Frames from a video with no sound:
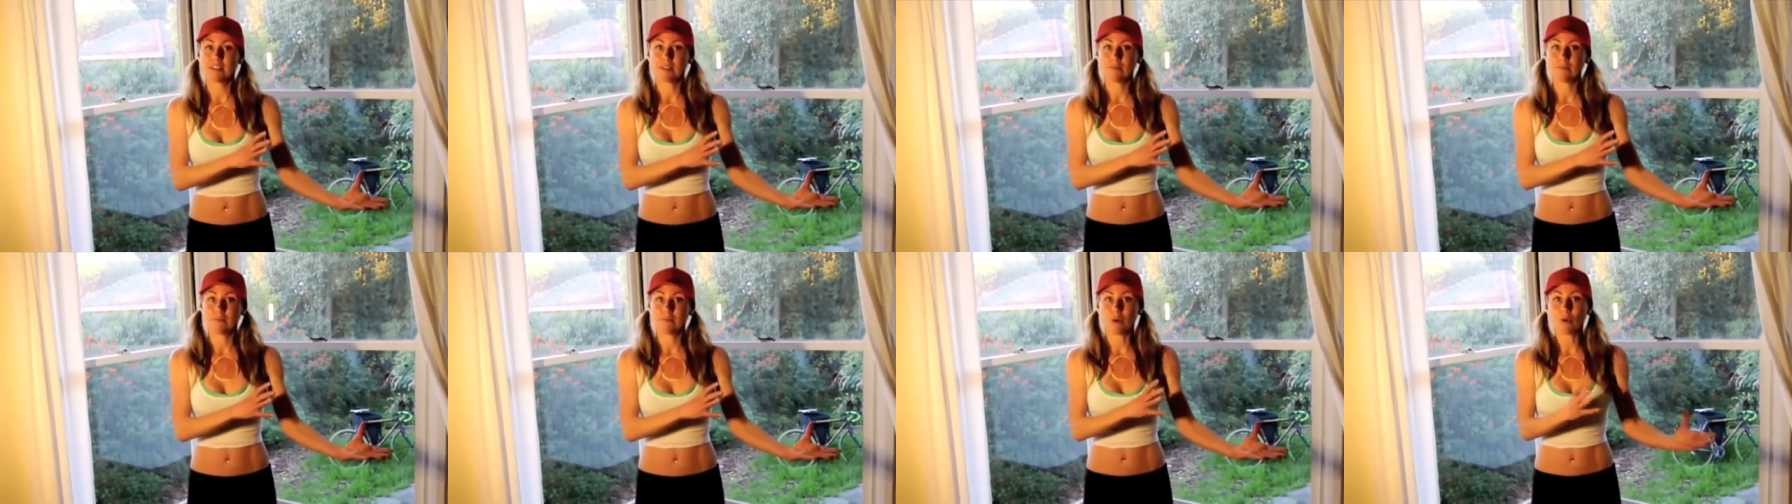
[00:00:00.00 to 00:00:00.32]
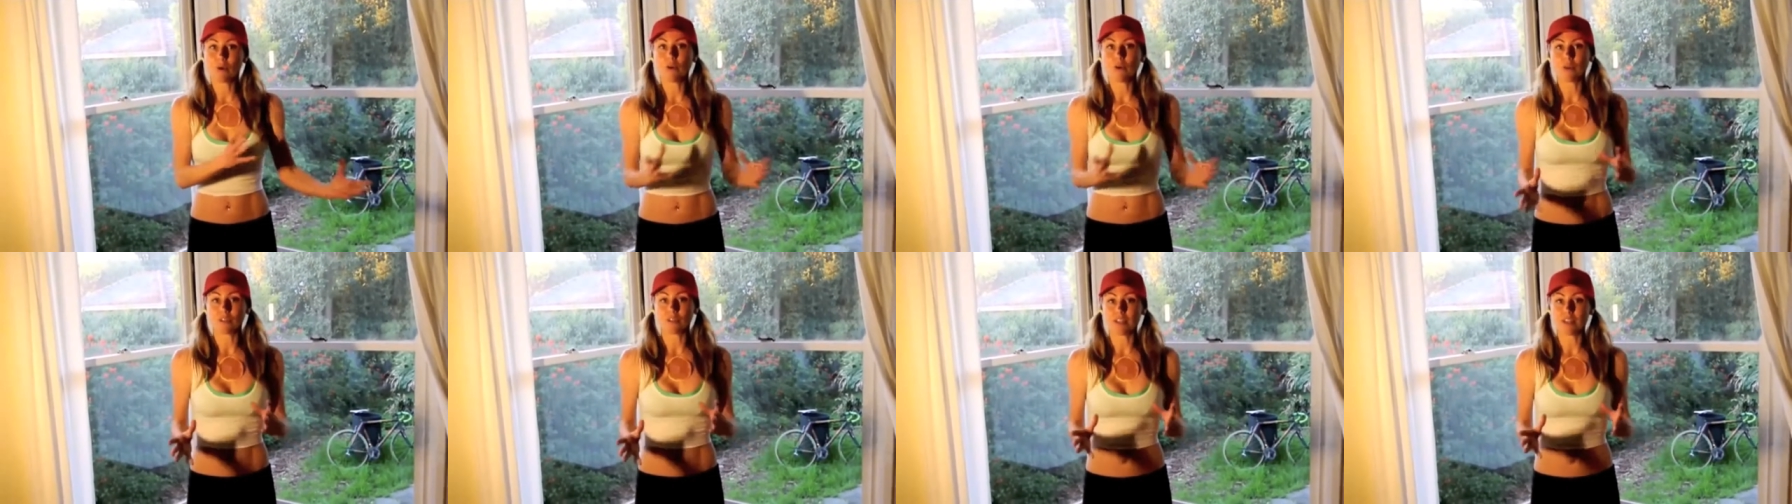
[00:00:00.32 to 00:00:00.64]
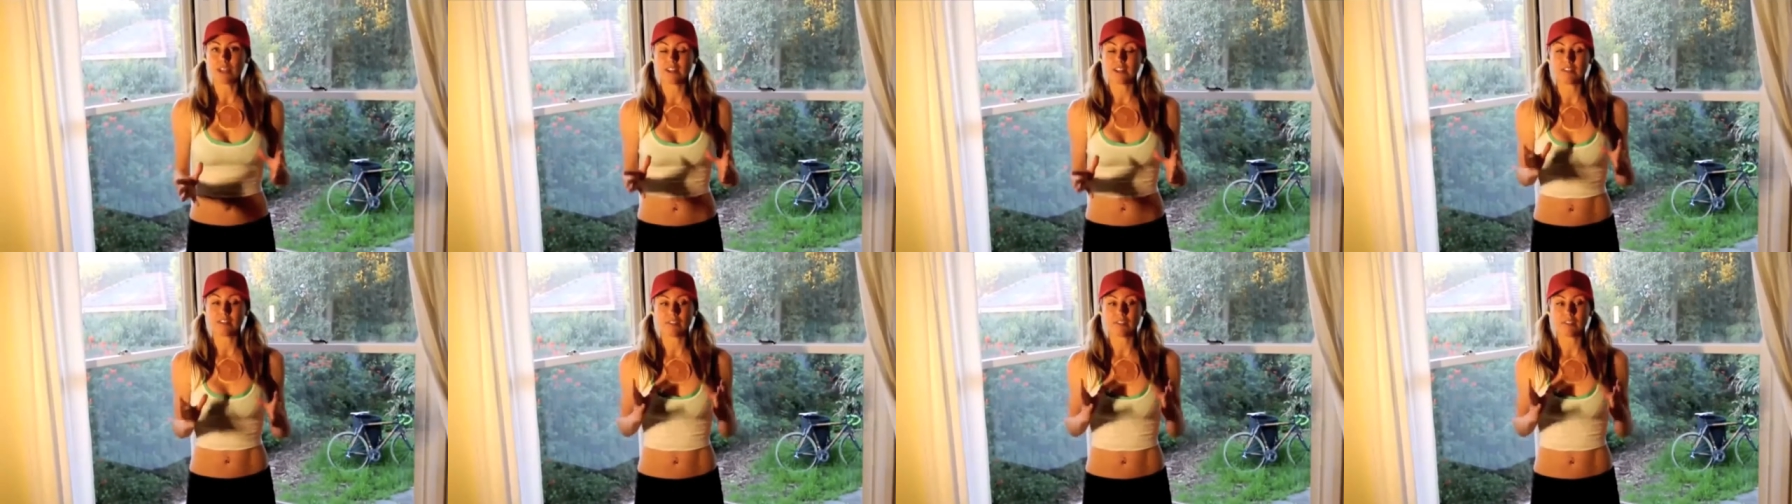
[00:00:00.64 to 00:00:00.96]
more than
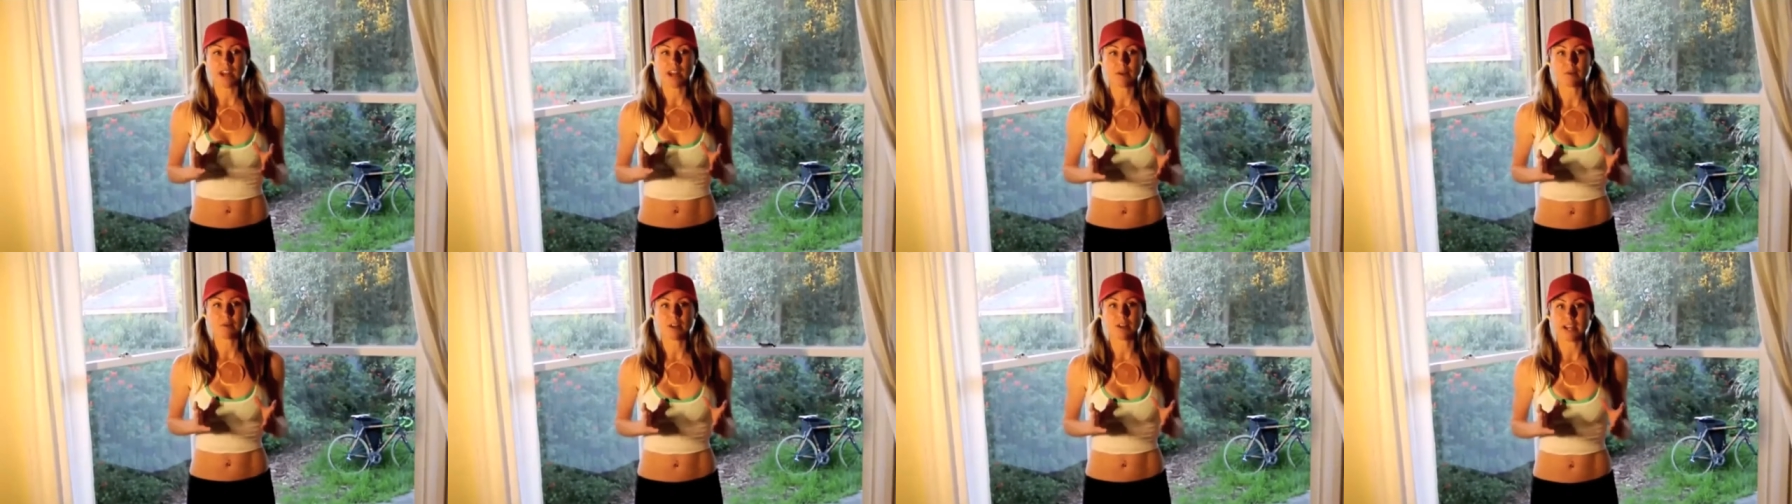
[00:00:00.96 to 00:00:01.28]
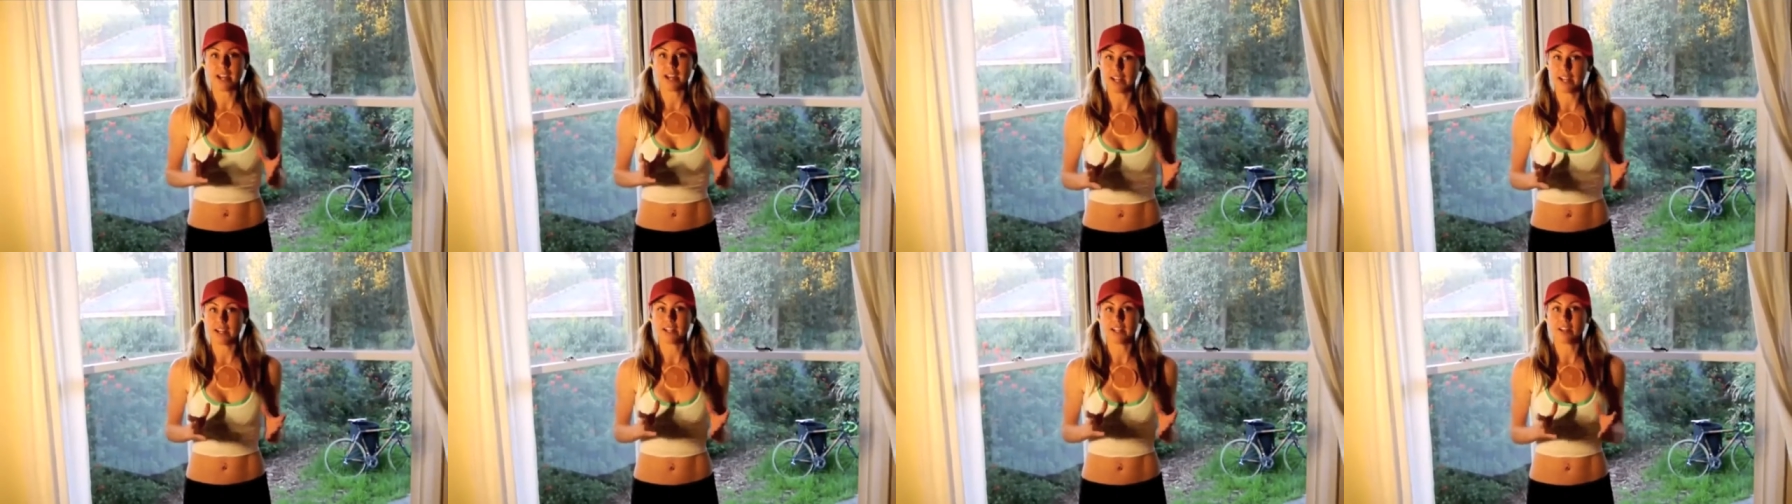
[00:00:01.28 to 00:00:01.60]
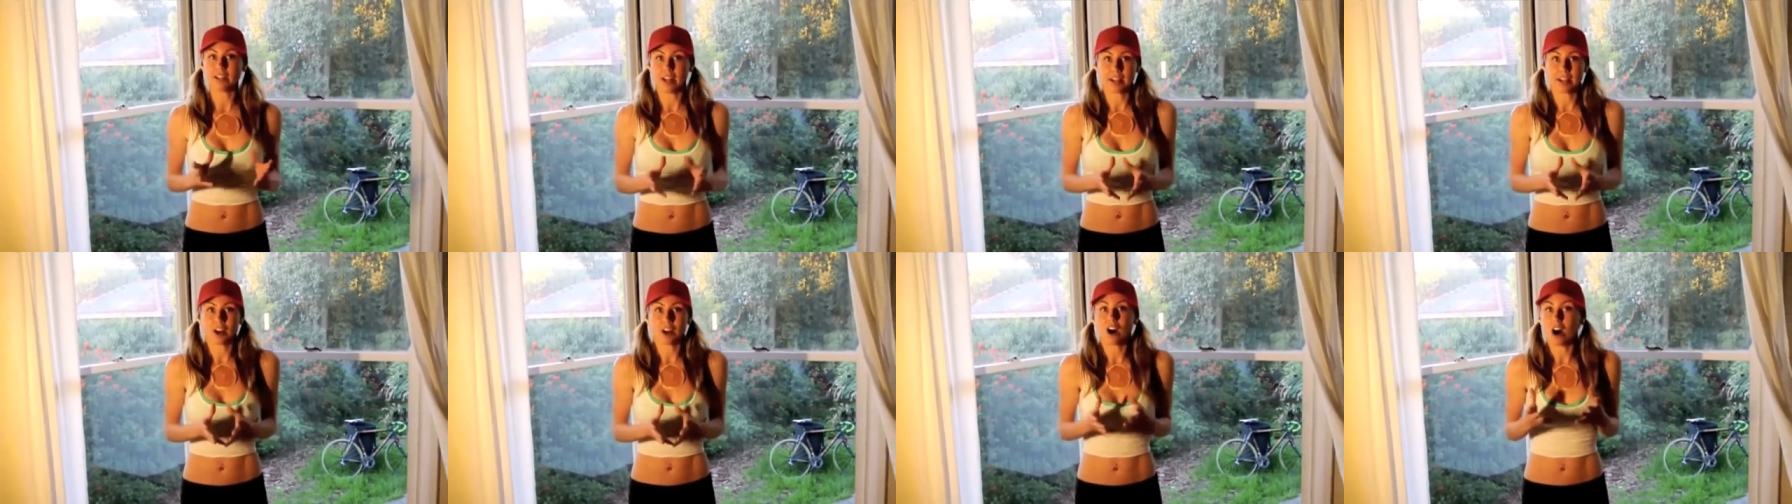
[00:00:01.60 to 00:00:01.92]
if they were eating
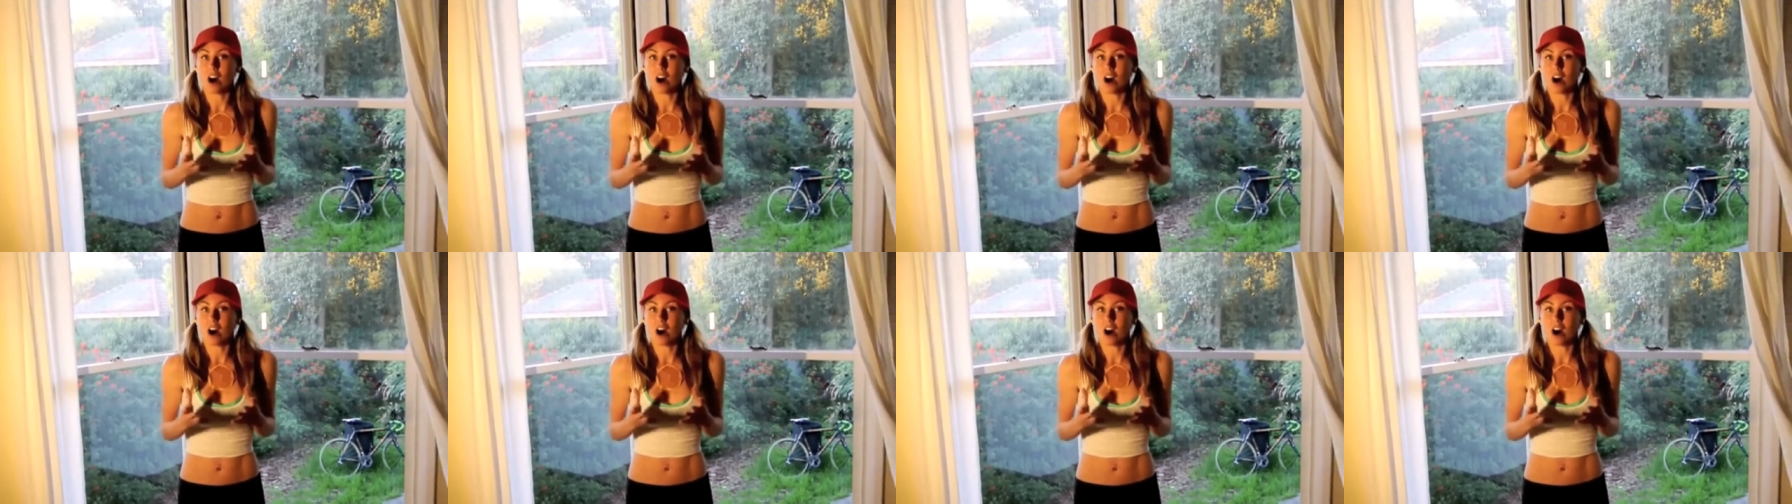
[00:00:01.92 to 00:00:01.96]
like a